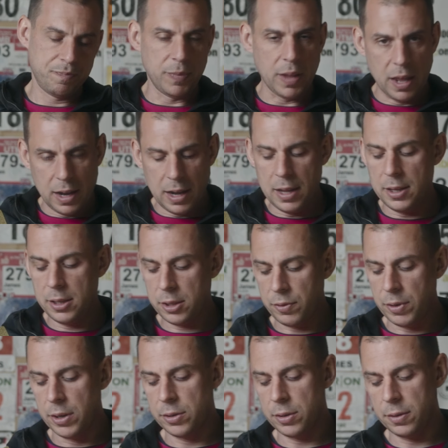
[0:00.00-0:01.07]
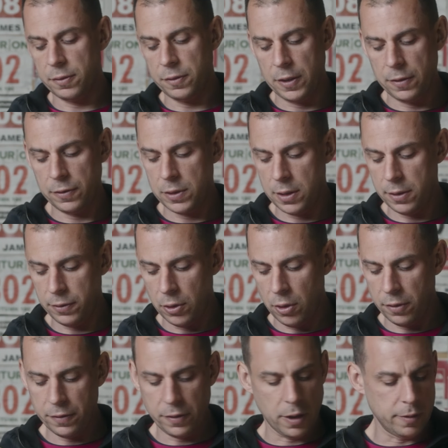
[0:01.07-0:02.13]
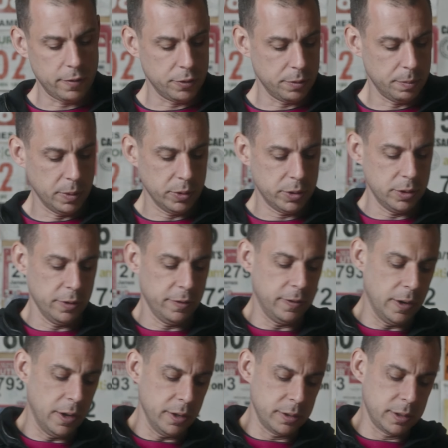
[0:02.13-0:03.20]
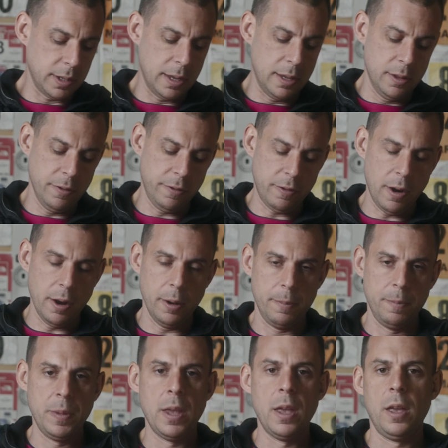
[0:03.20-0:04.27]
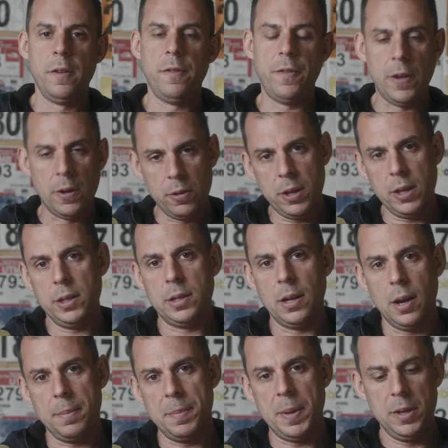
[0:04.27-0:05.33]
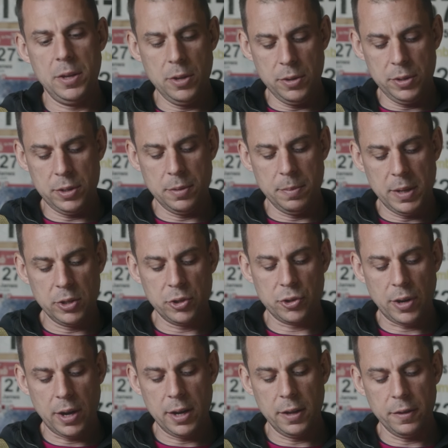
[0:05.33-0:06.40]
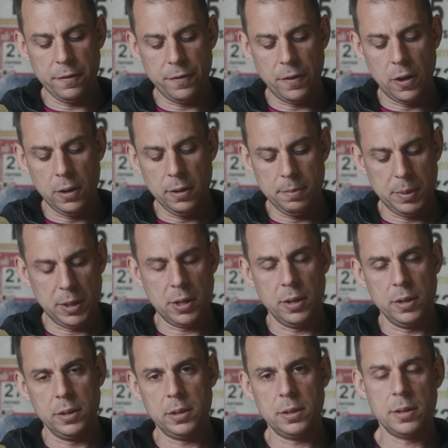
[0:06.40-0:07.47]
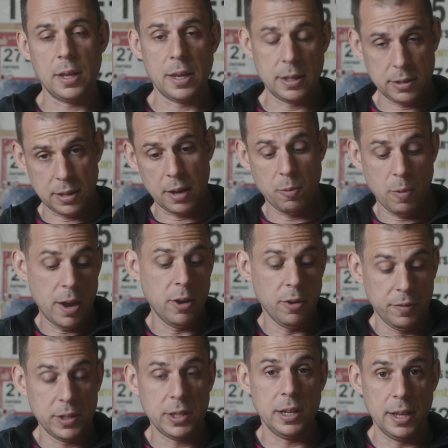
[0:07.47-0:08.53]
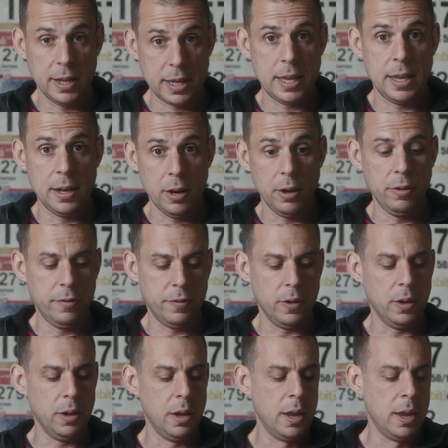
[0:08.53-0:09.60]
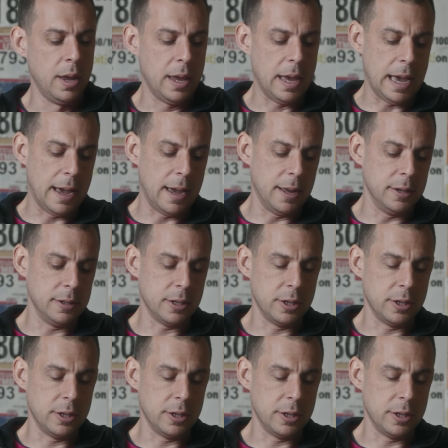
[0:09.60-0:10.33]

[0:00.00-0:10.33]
at least 350, if not 500ml soft flasks in the front. fill these up and use them in training full, because they weigh obviously a kilo full and